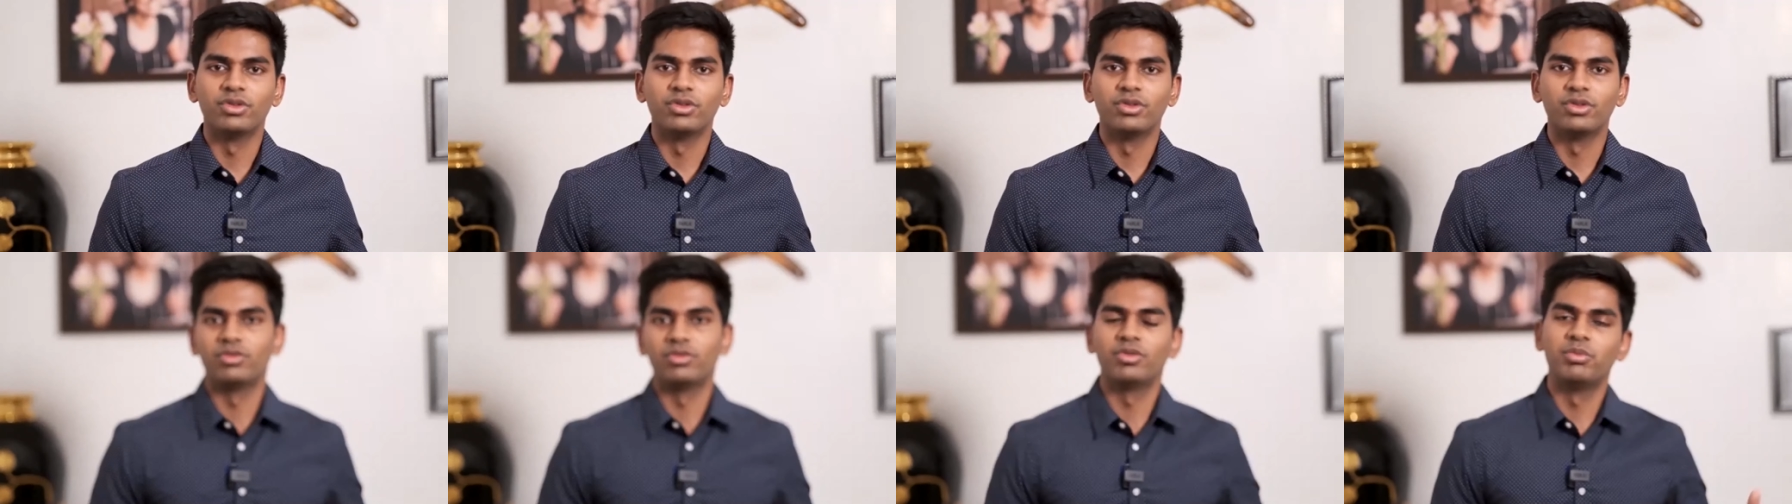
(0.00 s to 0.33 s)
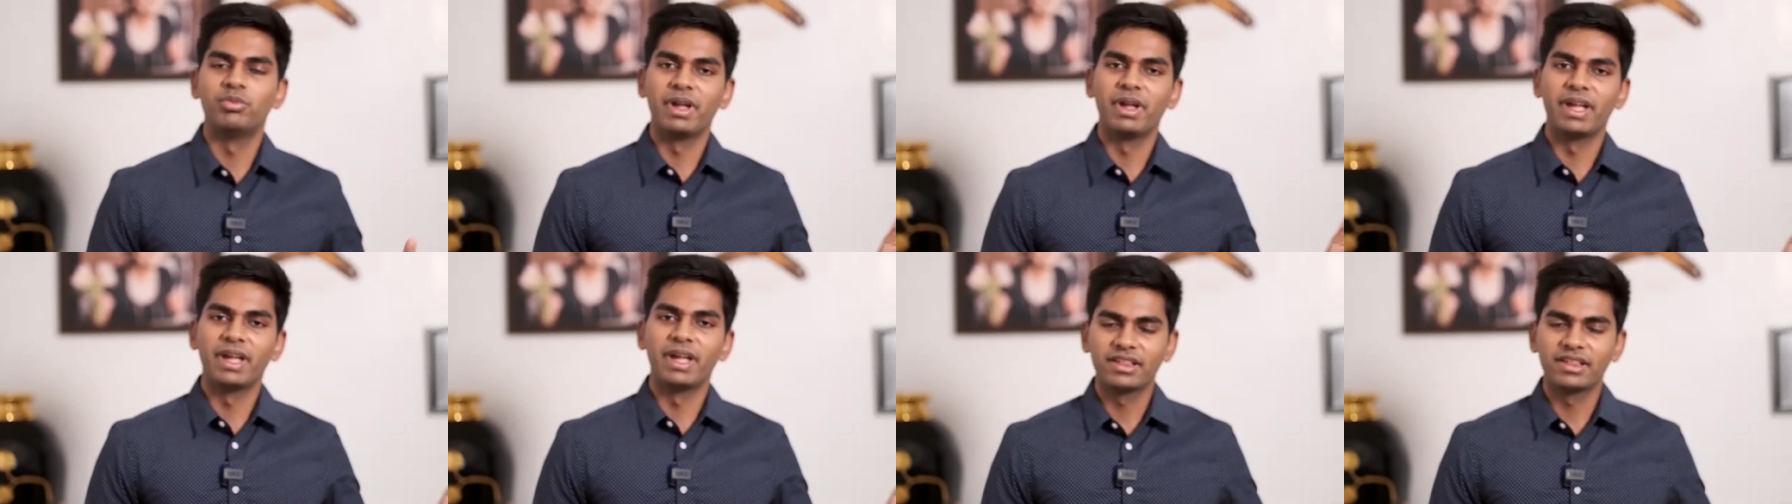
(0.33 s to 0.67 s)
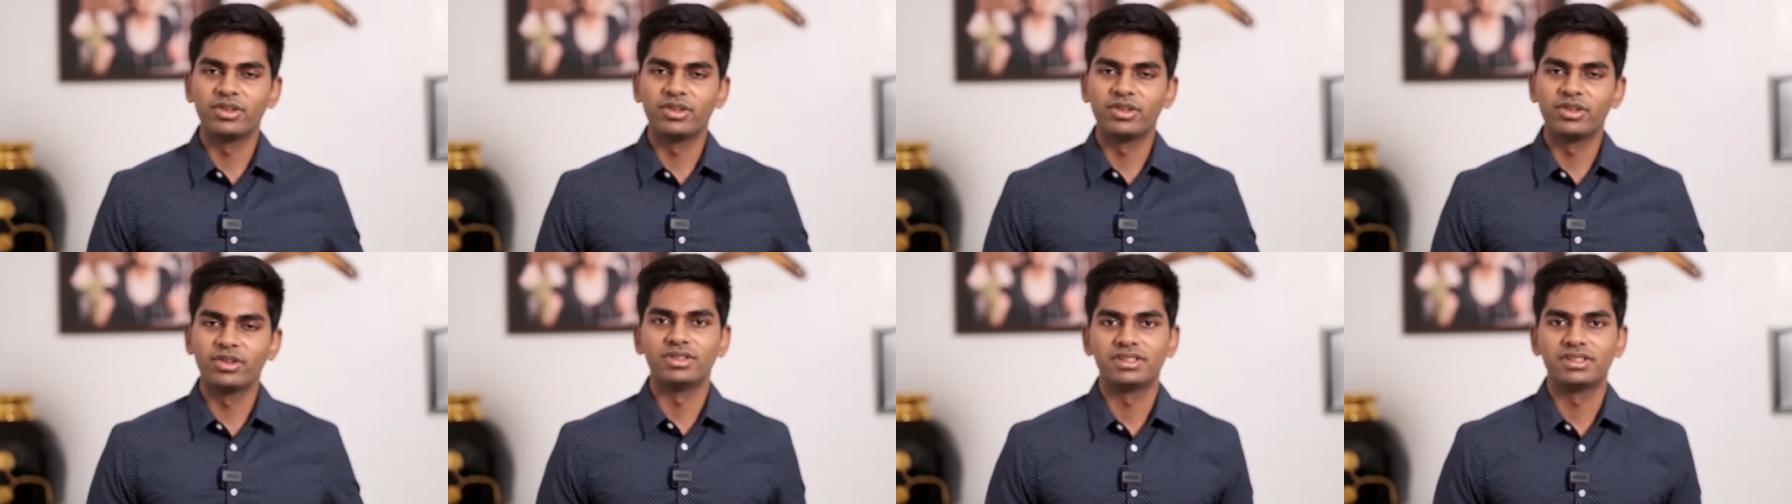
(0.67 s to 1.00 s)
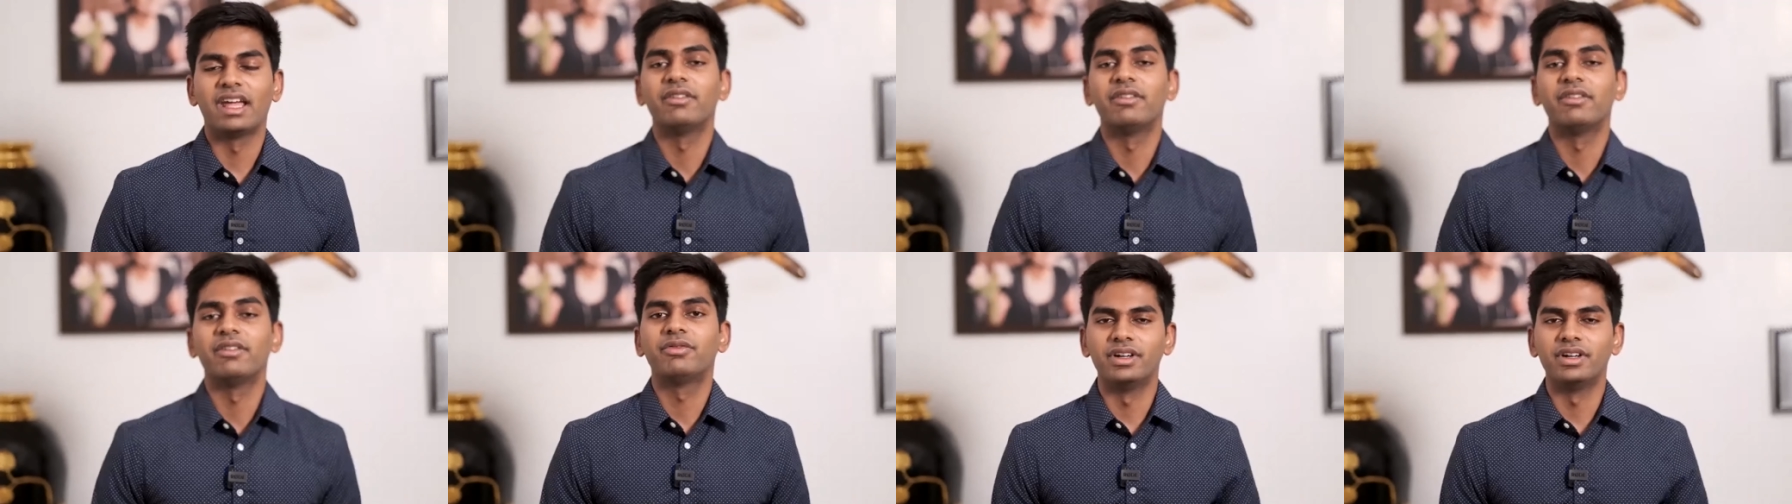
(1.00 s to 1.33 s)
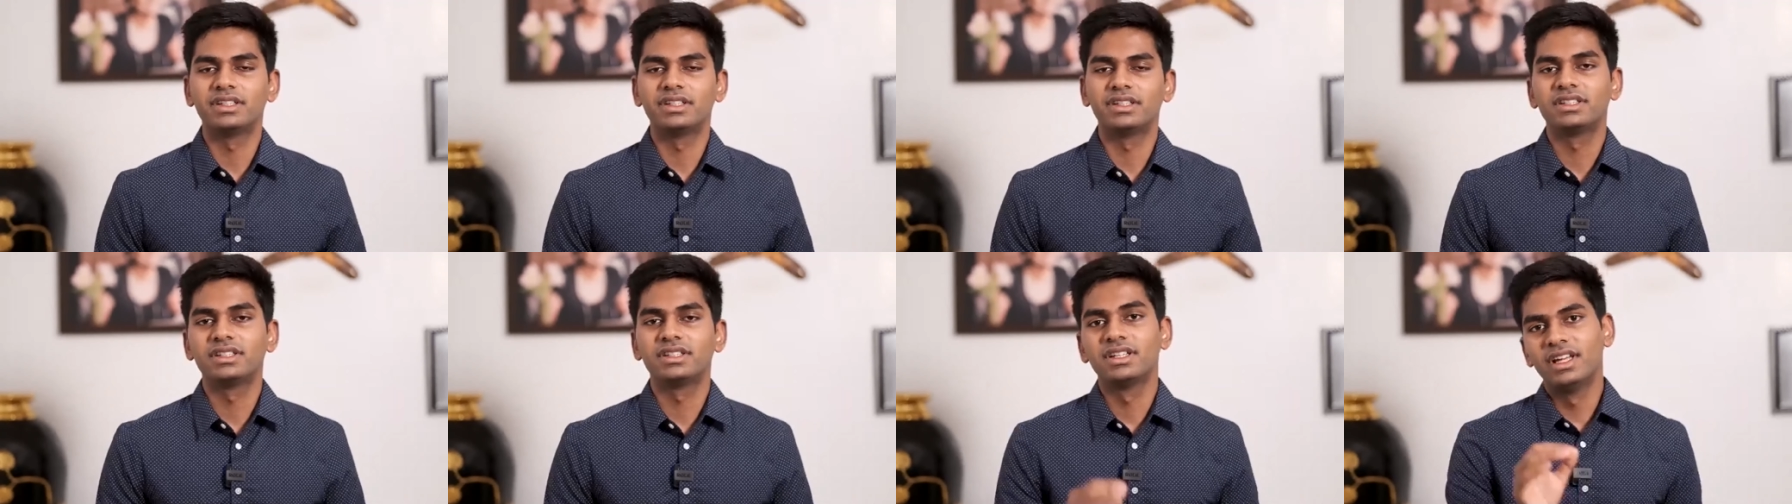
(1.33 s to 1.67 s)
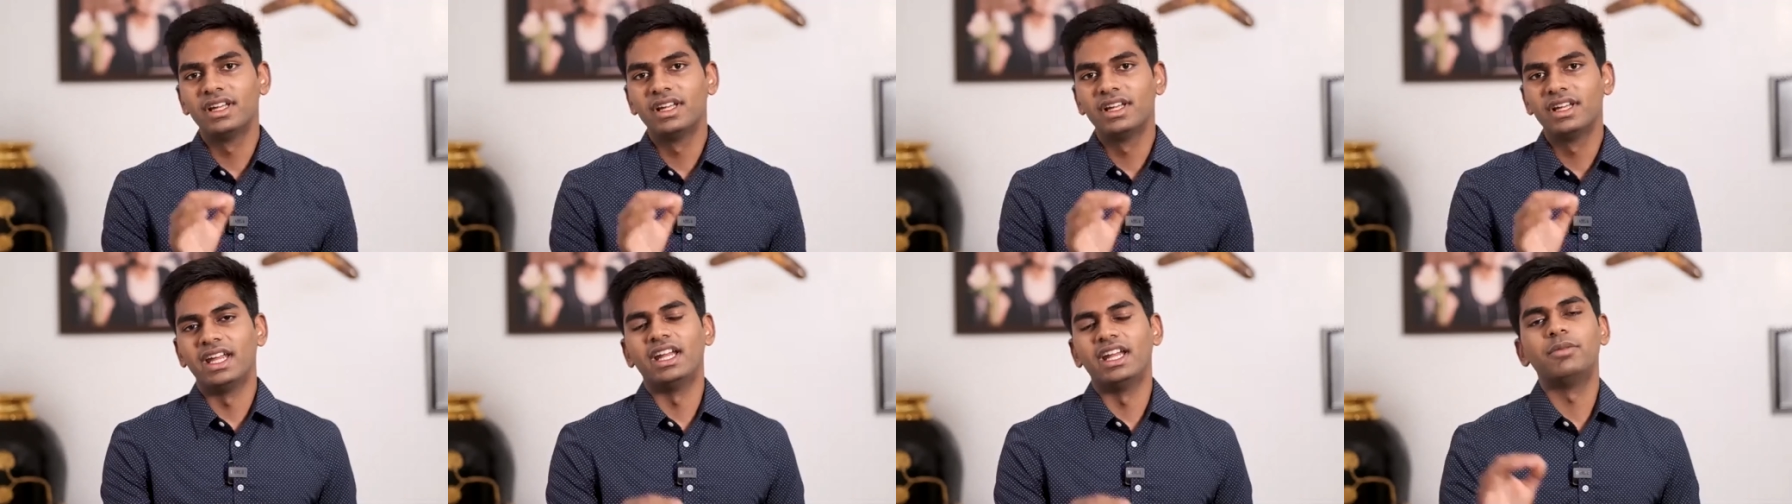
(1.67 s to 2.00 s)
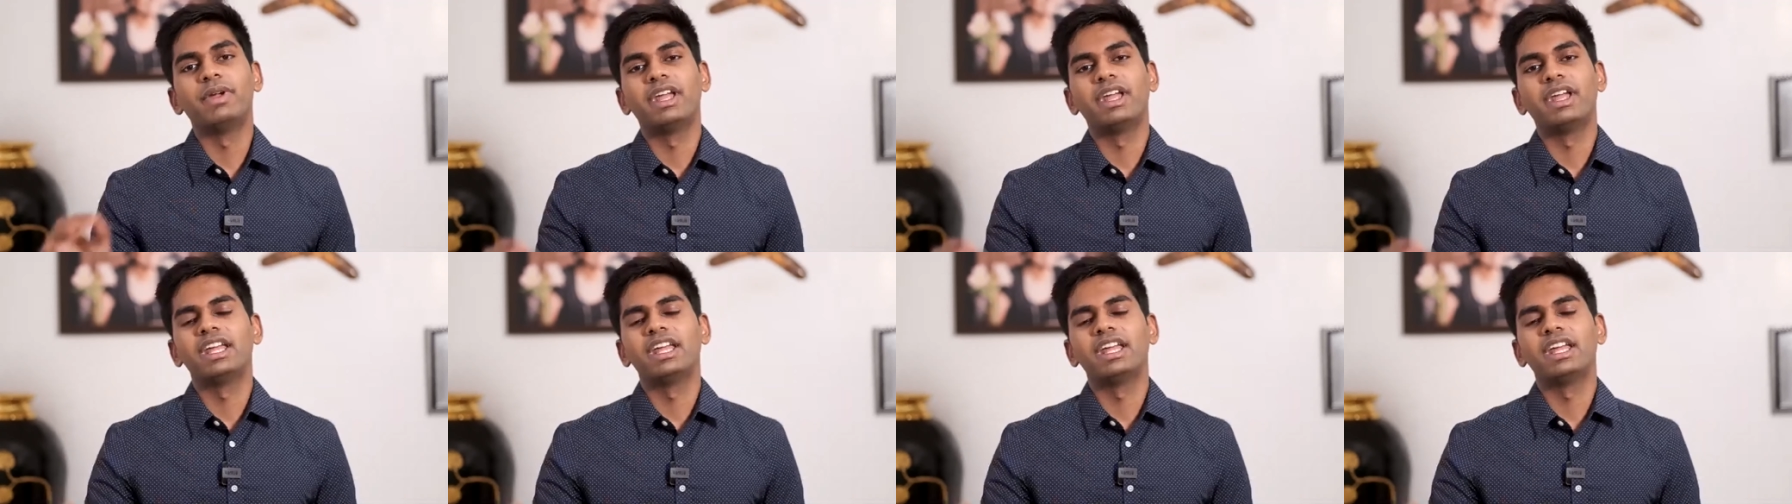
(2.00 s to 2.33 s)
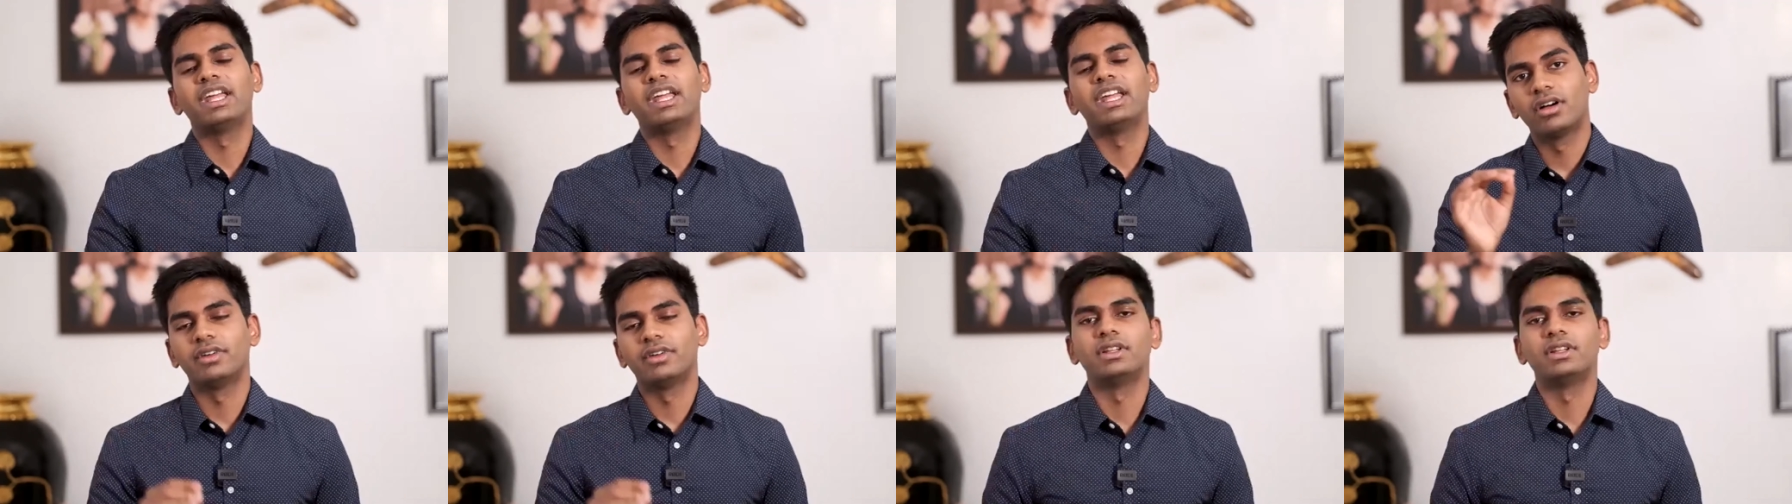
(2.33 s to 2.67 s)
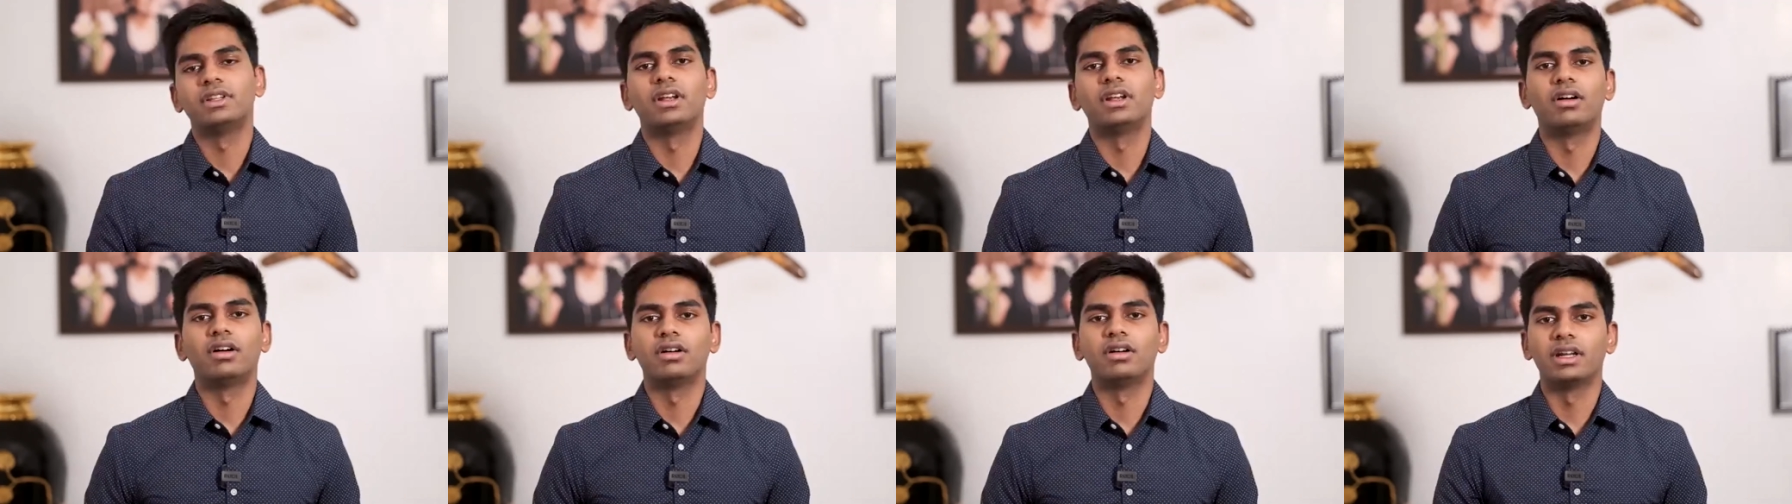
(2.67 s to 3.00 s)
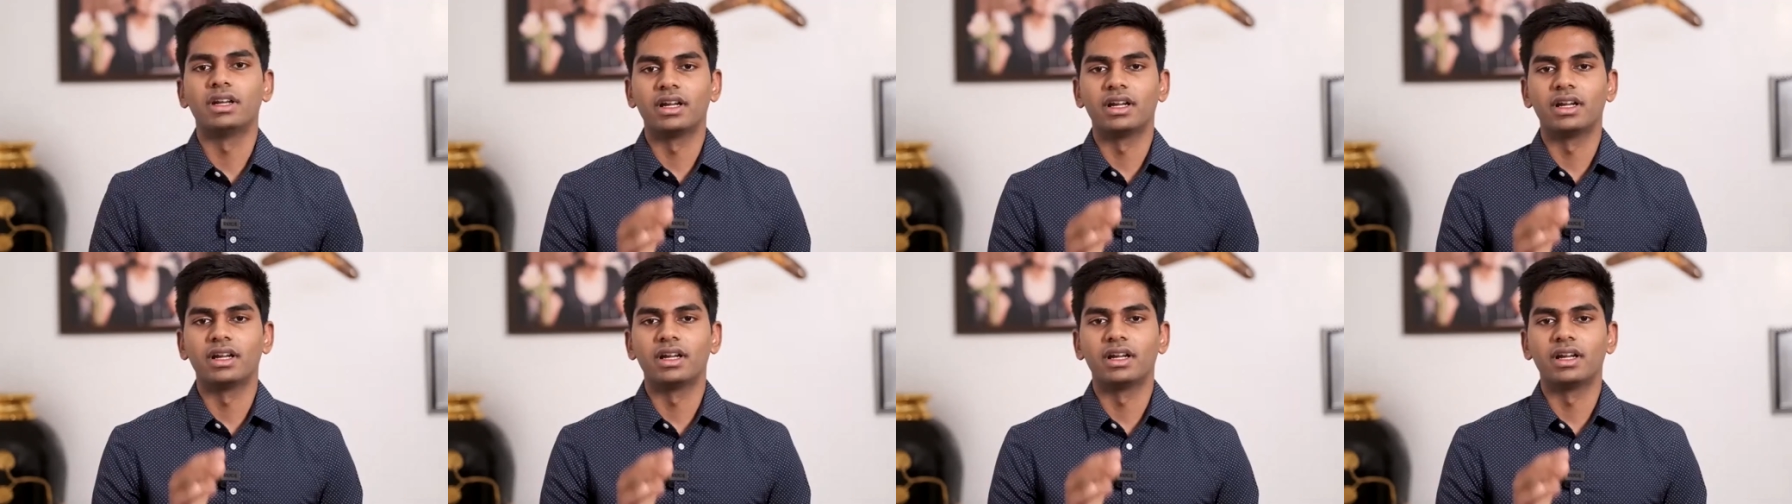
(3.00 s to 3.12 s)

you make those efforts, it pays off in the long run.